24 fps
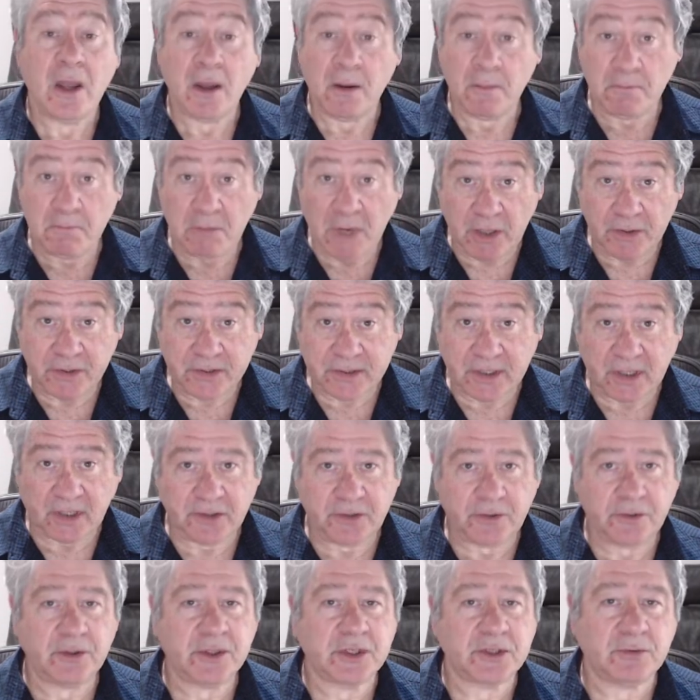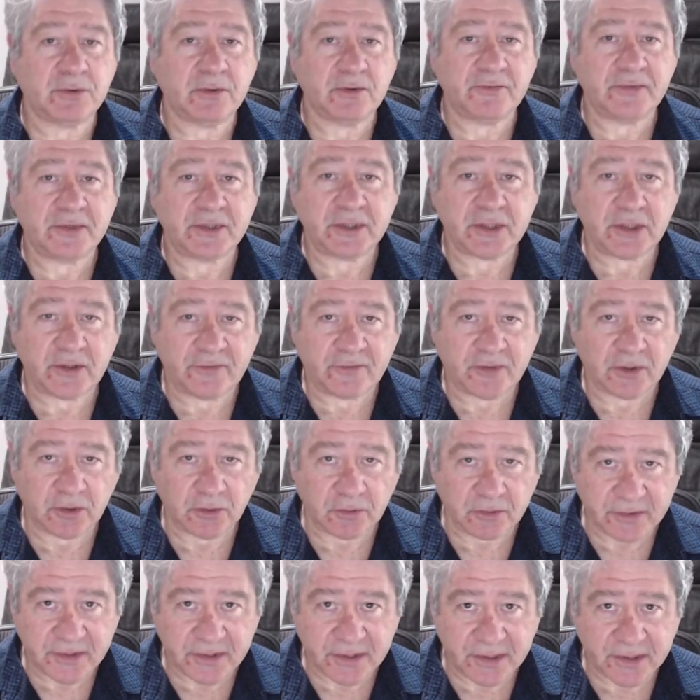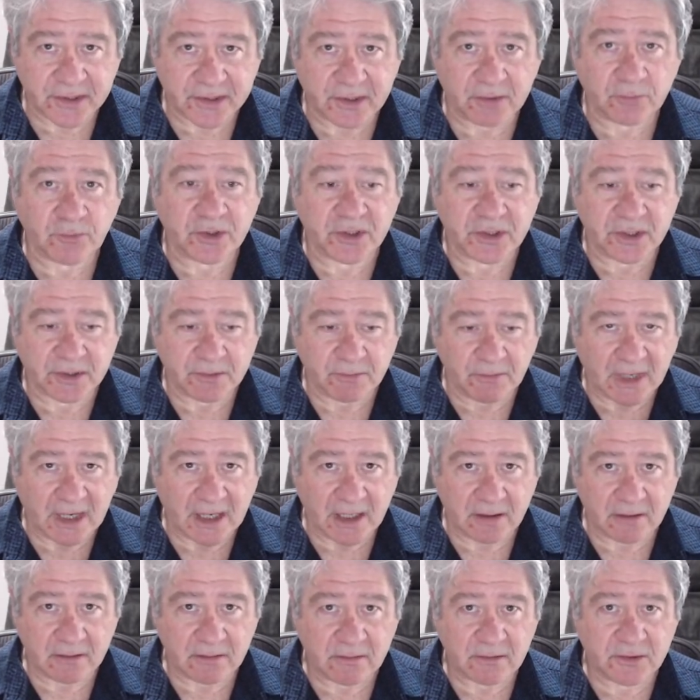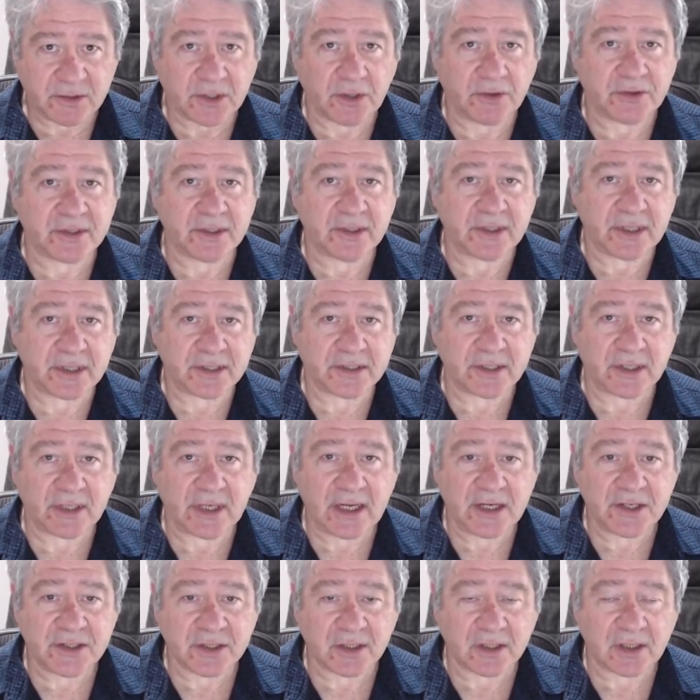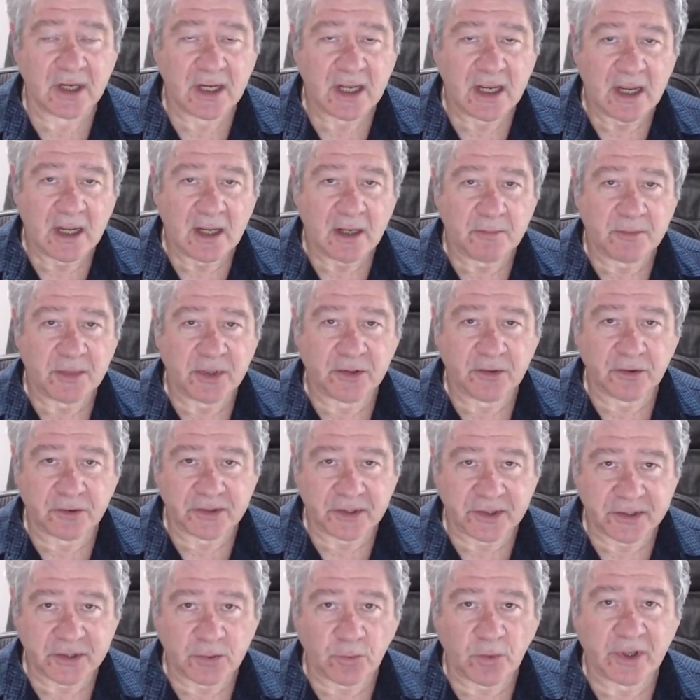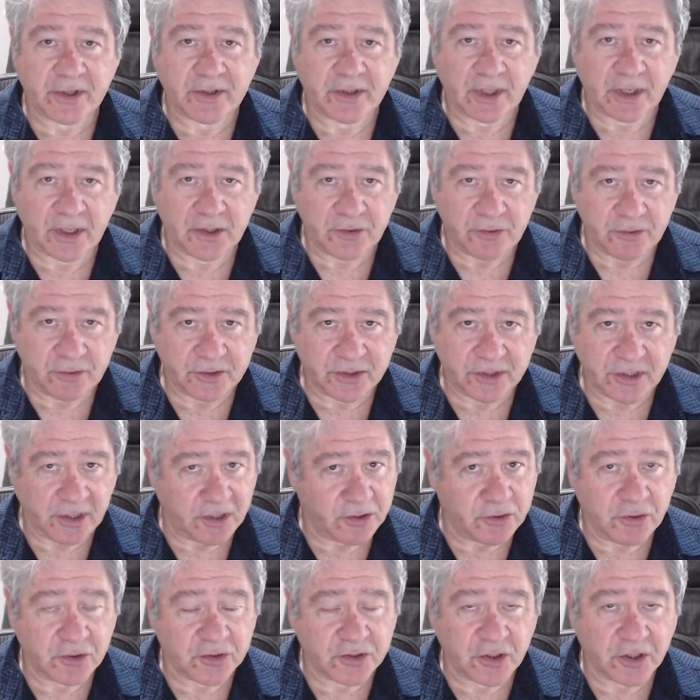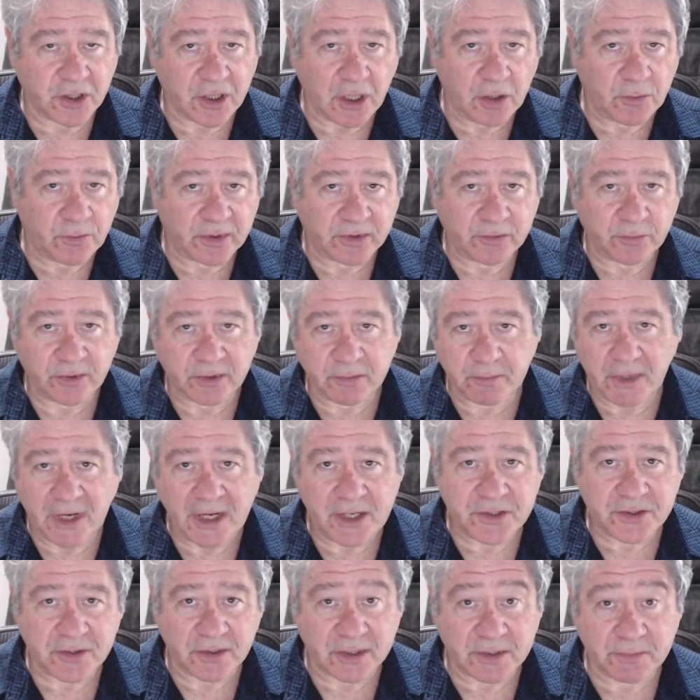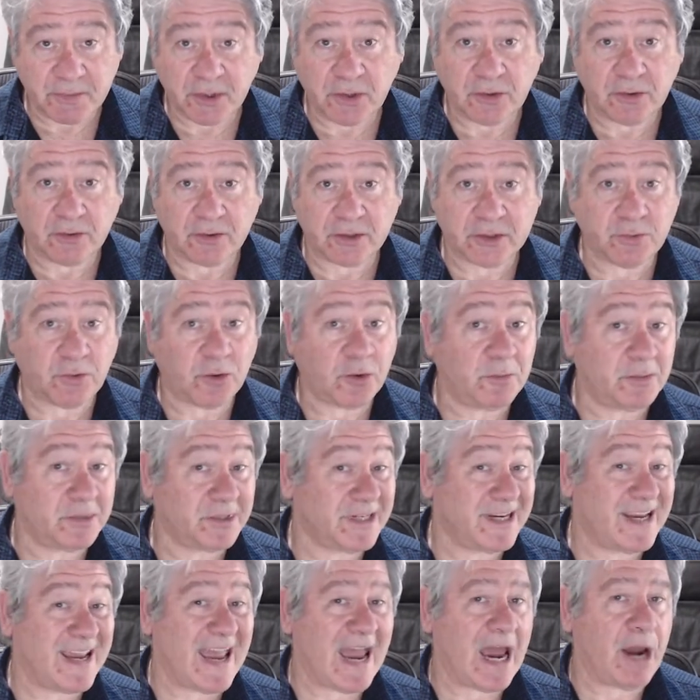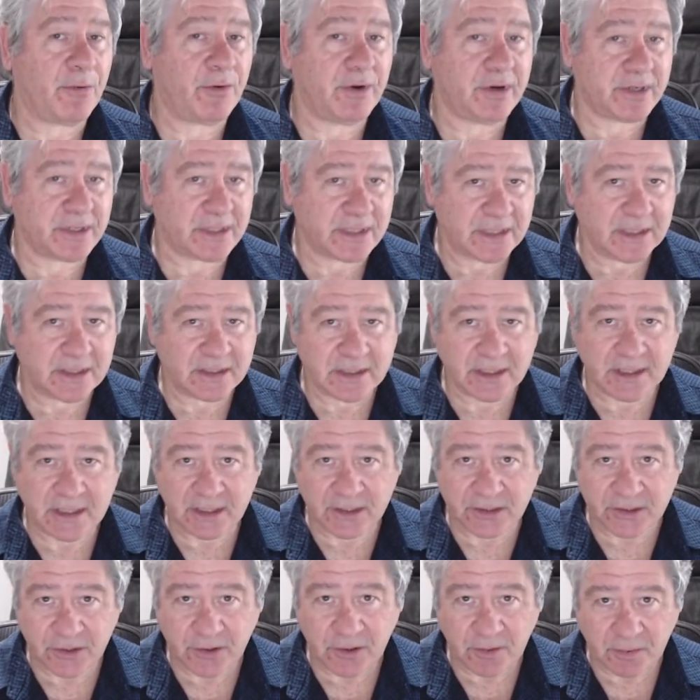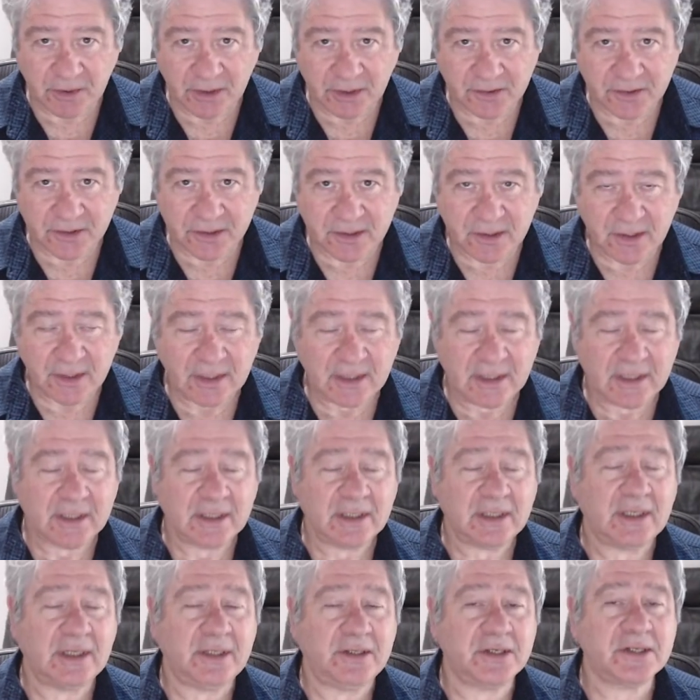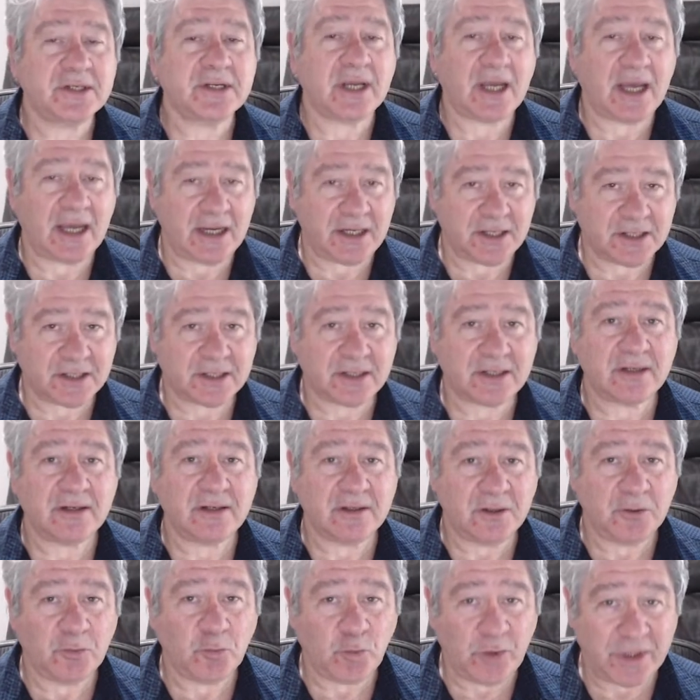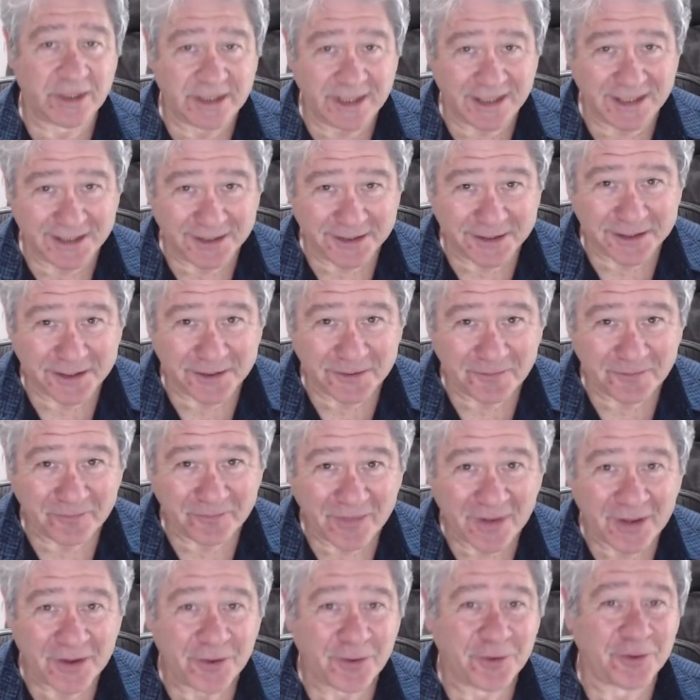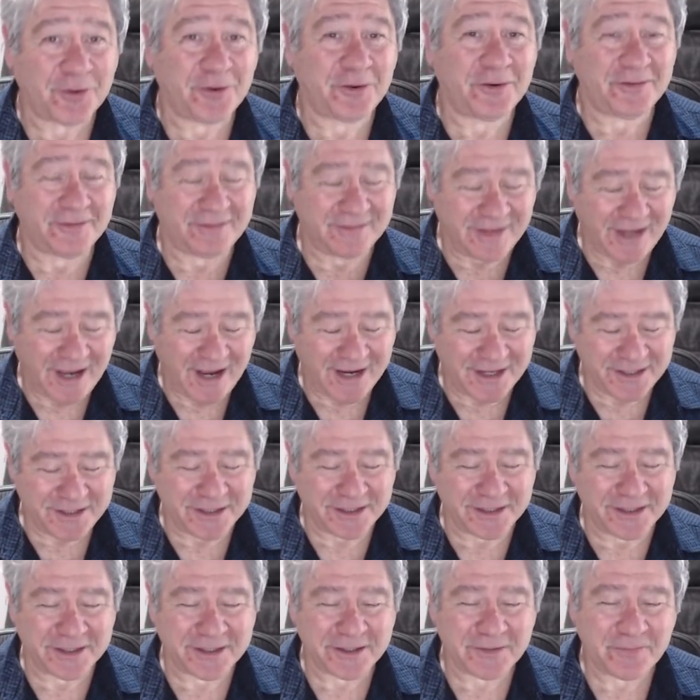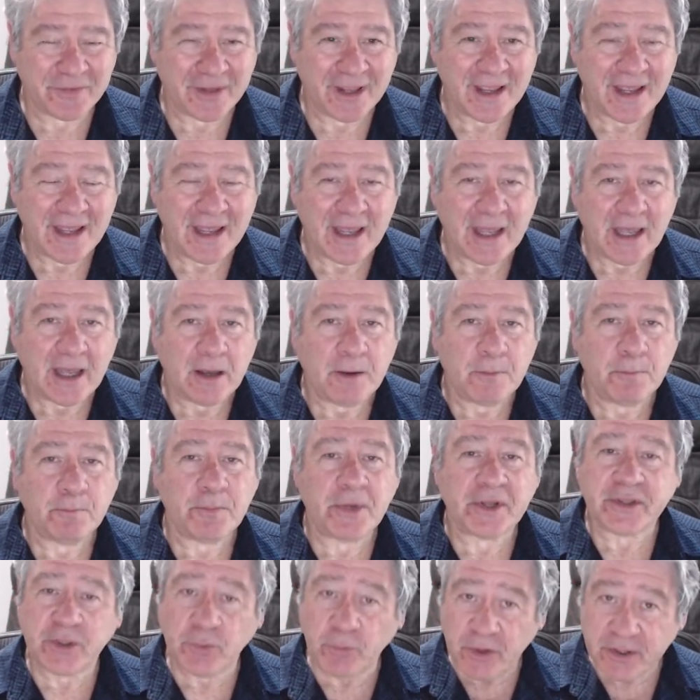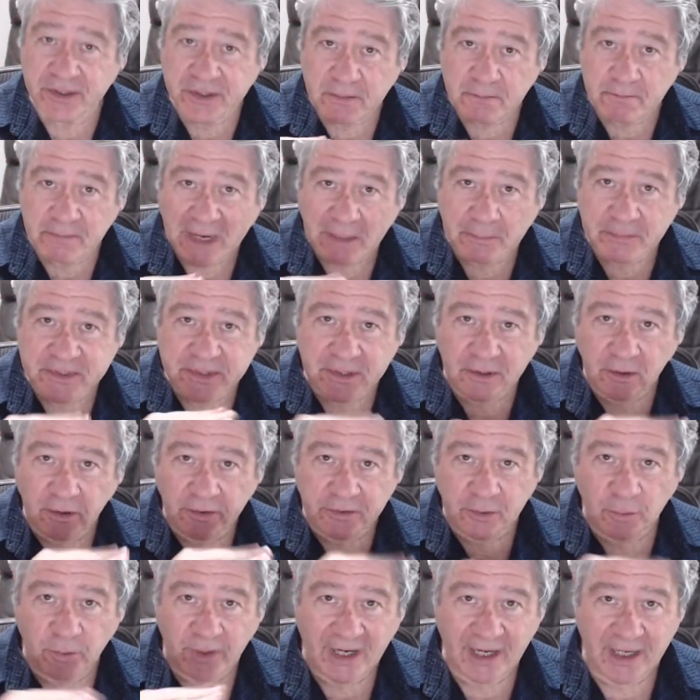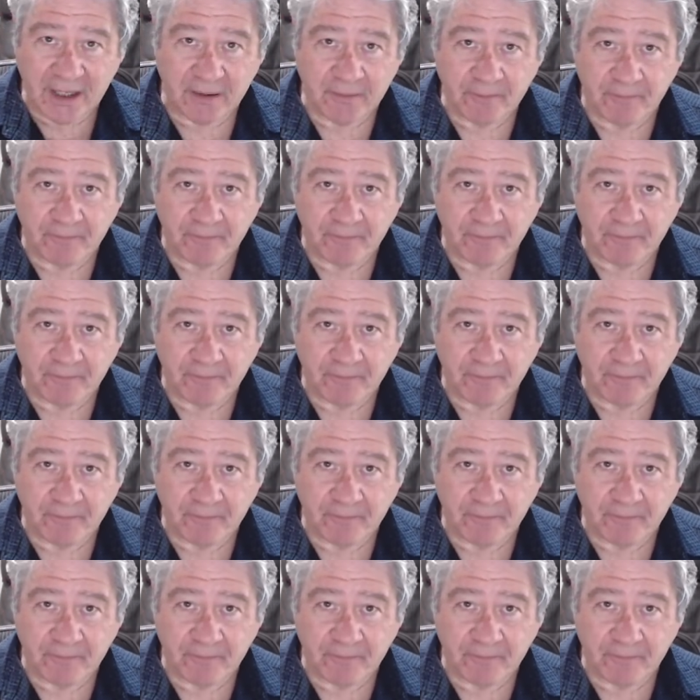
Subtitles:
Most unusual for Launceston, which is my chosen destination, because it's the one that I usually go with patients, because we're almost guaranteed to get turbulence. In this case, we didn't. Or I didn't. But there were some bumps along the way.